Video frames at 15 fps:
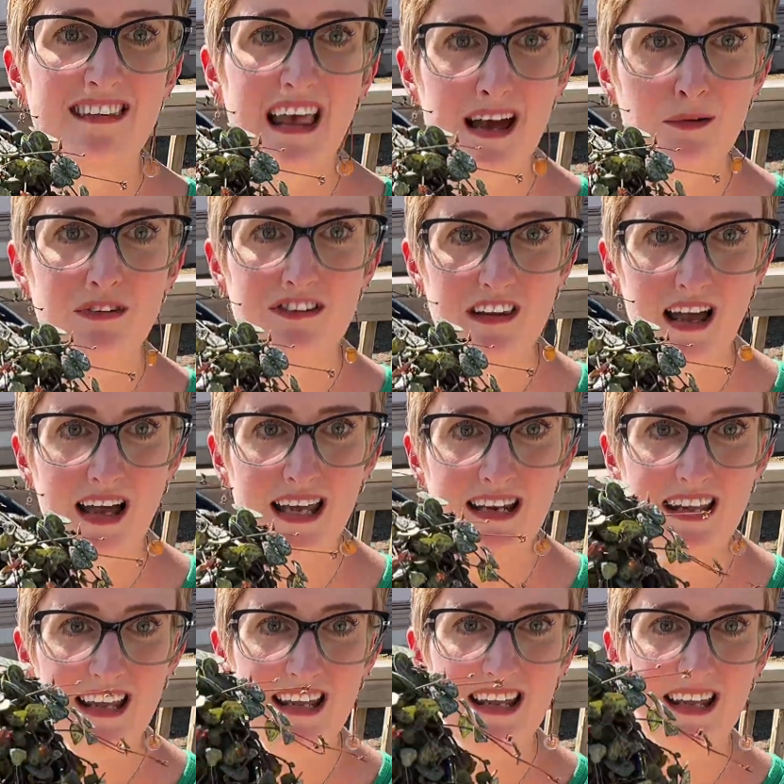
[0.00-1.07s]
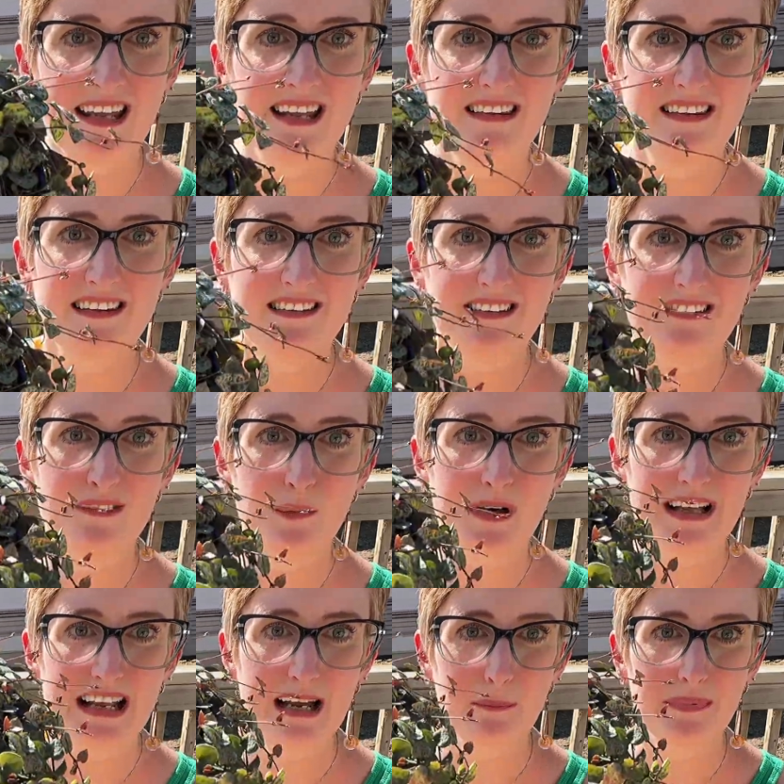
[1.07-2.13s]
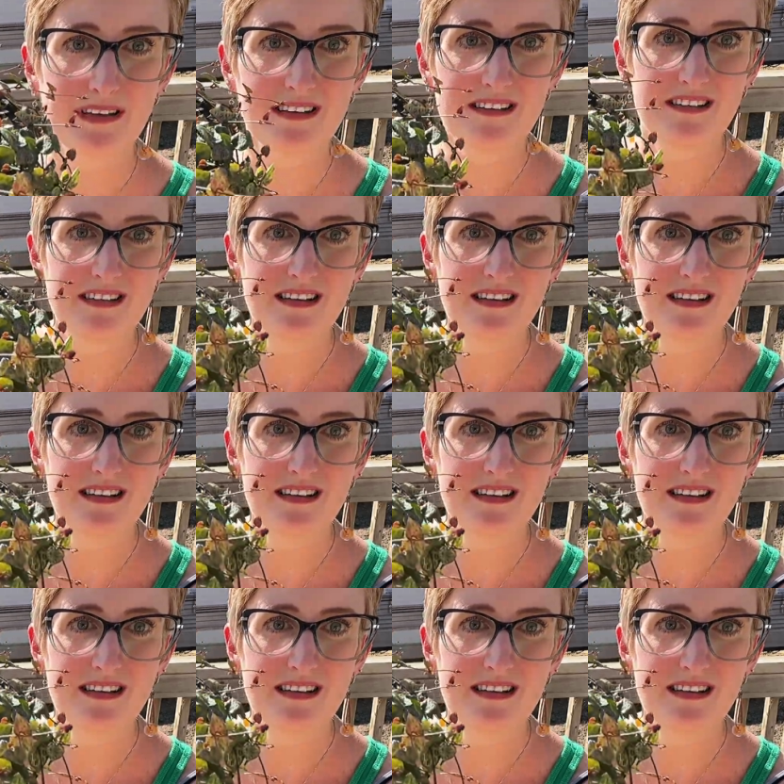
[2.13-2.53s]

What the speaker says: outside, and this is what happened.